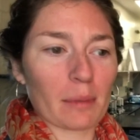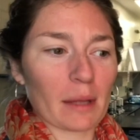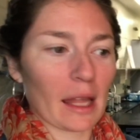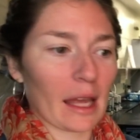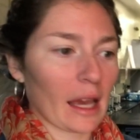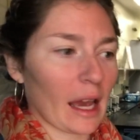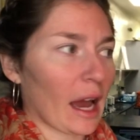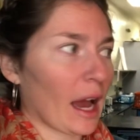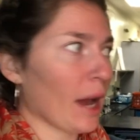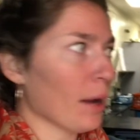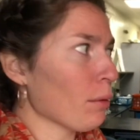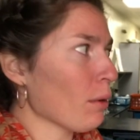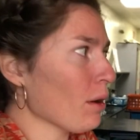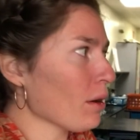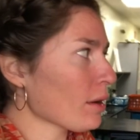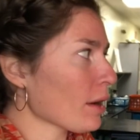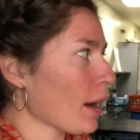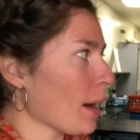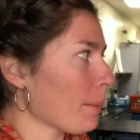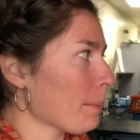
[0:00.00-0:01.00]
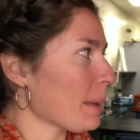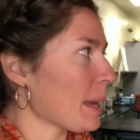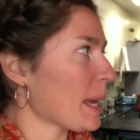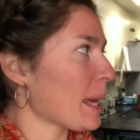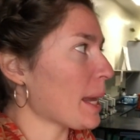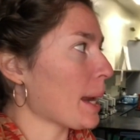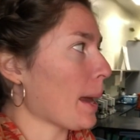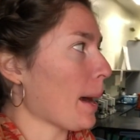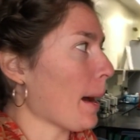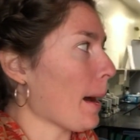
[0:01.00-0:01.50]
but like I woke up
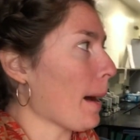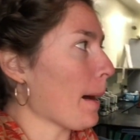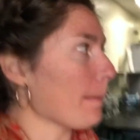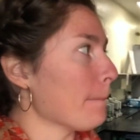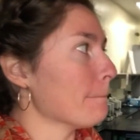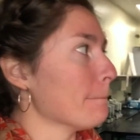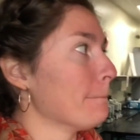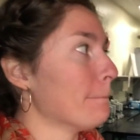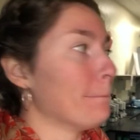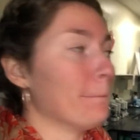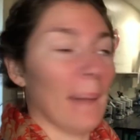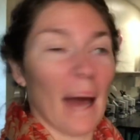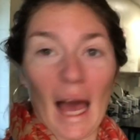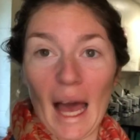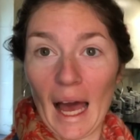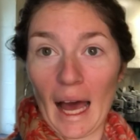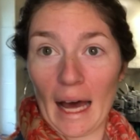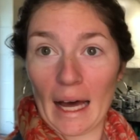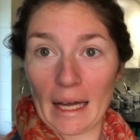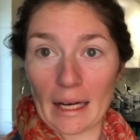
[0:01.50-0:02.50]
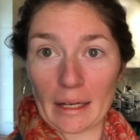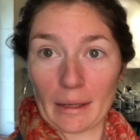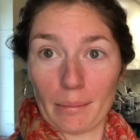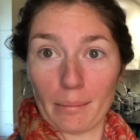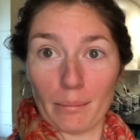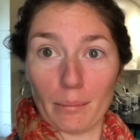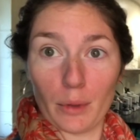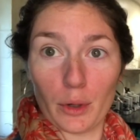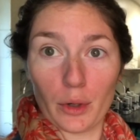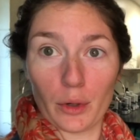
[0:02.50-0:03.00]
in a bad
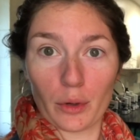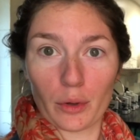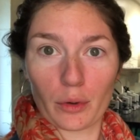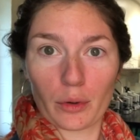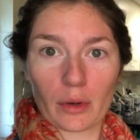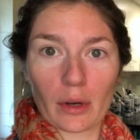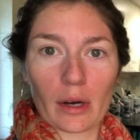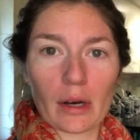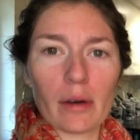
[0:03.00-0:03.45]
mood.